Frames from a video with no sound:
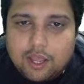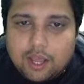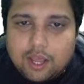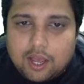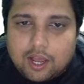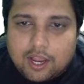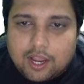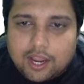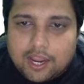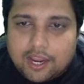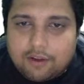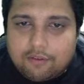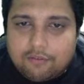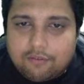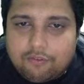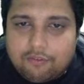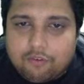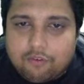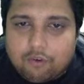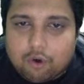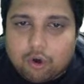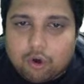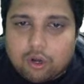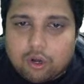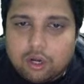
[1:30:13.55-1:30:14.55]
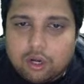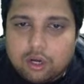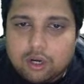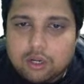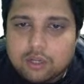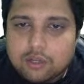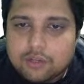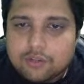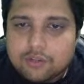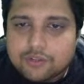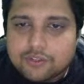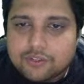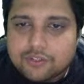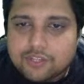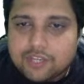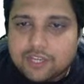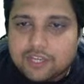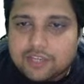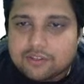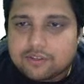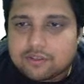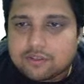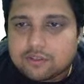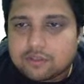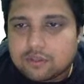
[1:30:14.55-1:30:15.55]
Again 4,
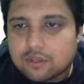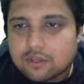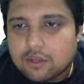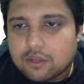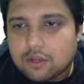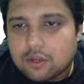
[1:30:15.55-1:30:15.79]
6,